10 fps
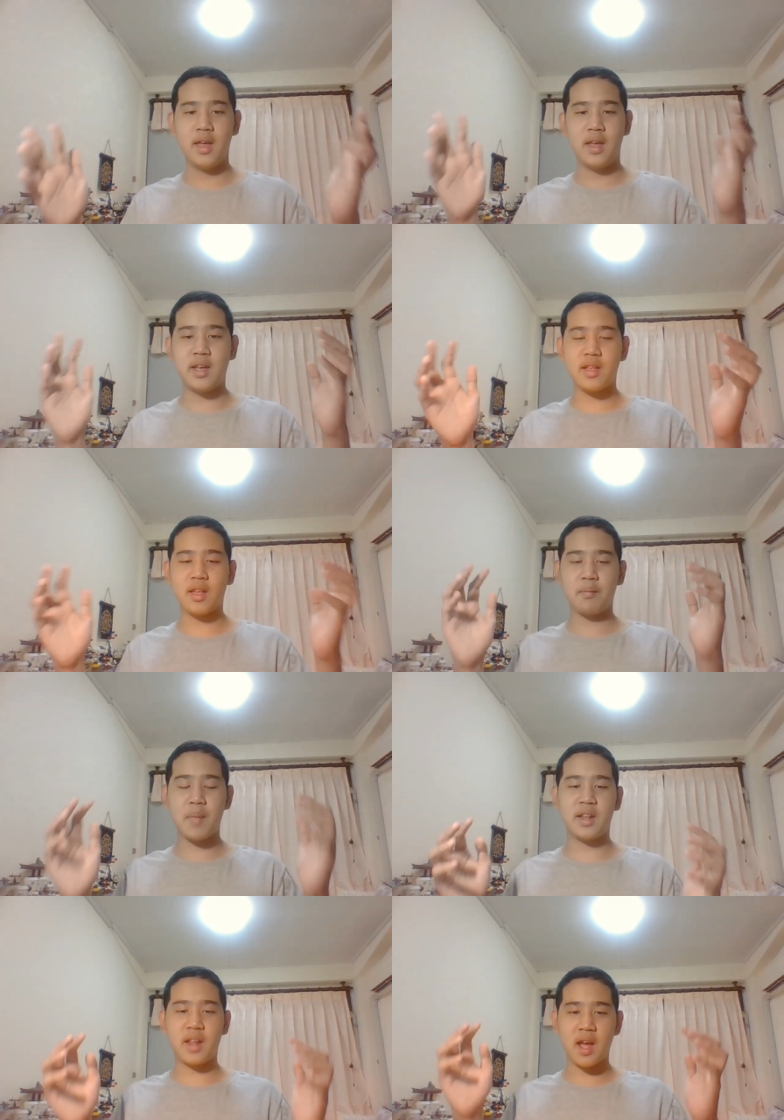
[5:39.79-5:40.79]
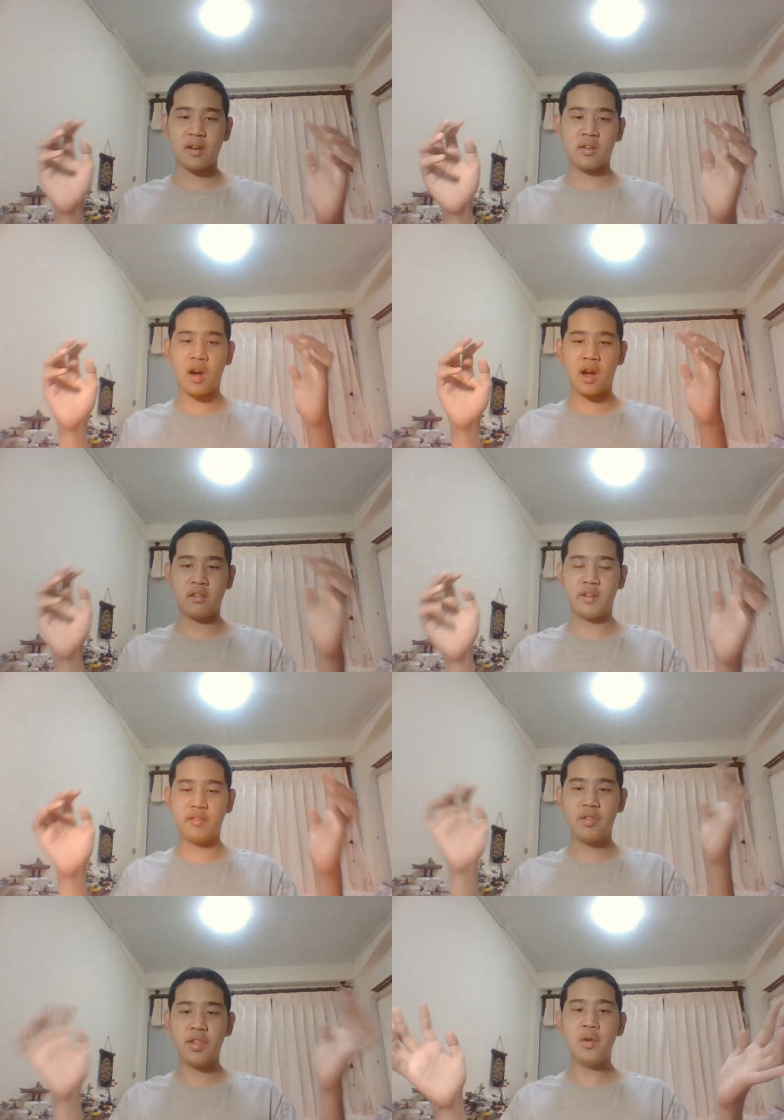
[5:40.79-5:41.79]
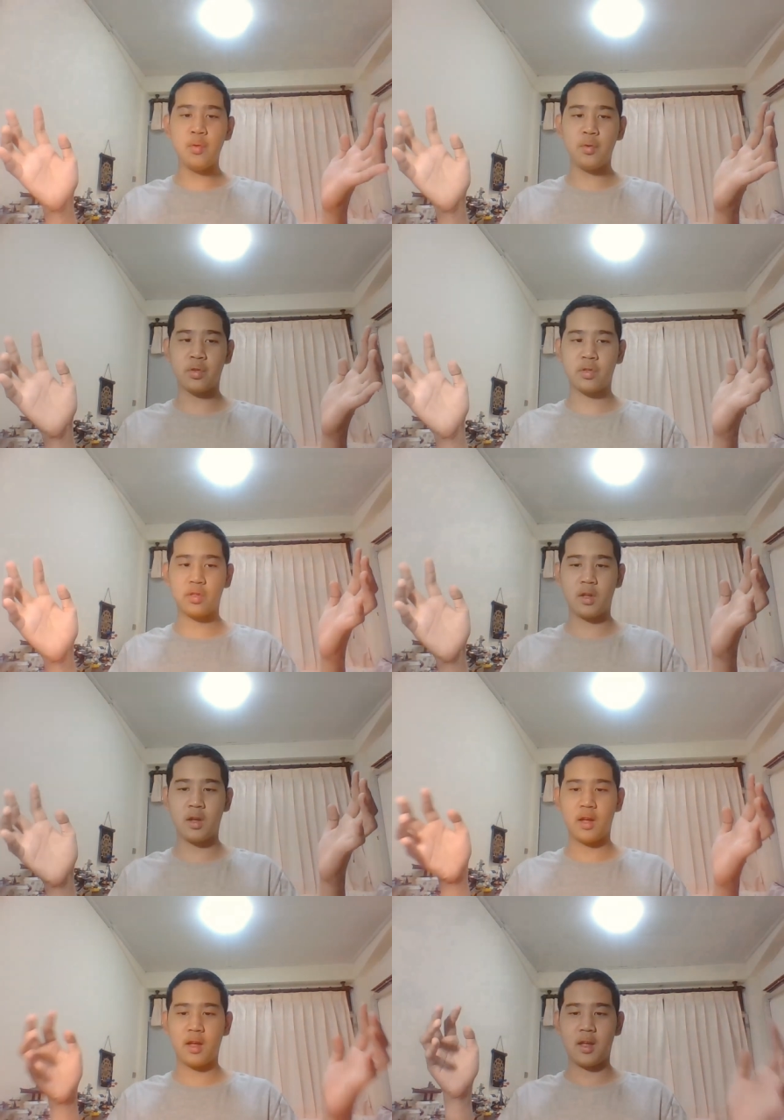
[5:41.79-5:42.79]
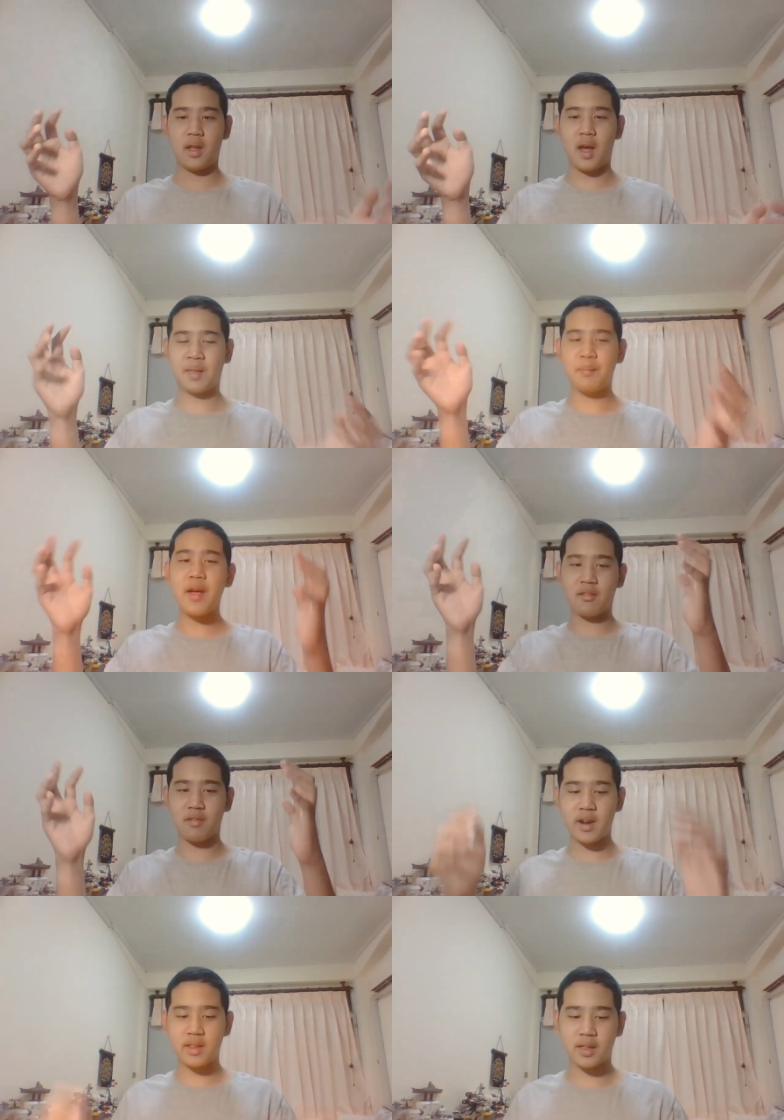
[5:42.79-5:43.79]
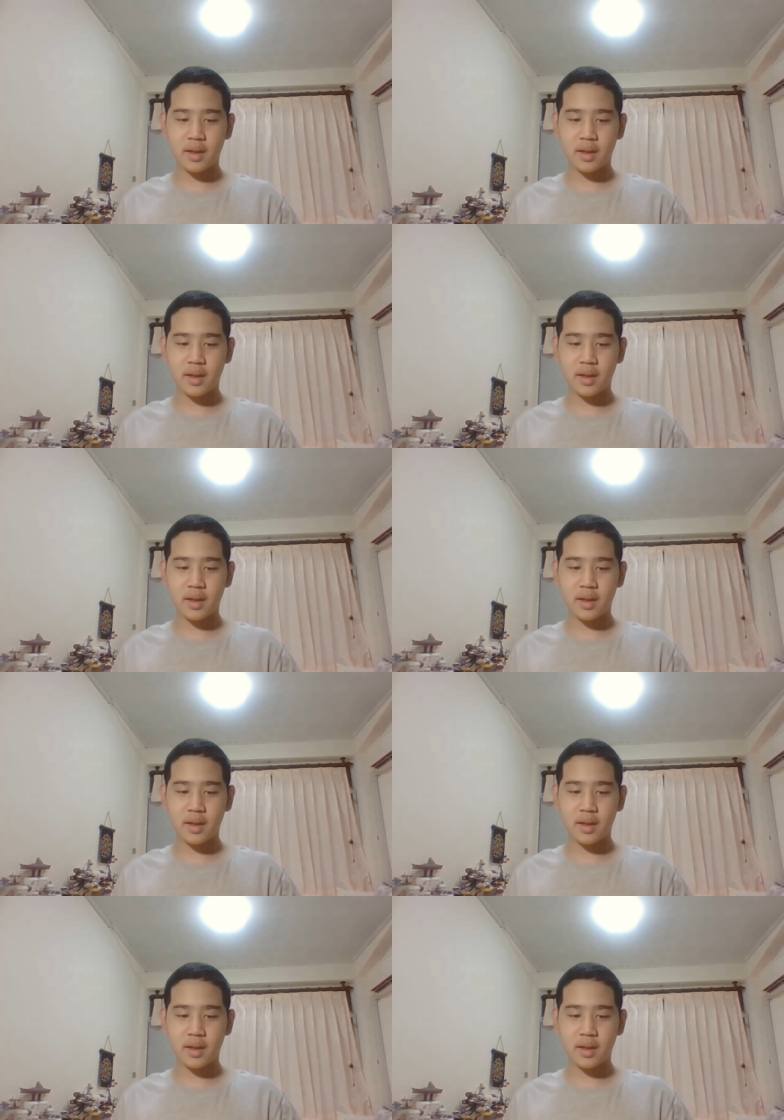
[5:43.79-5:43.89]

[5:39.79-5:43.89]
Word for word: he just made the other country lose a space race.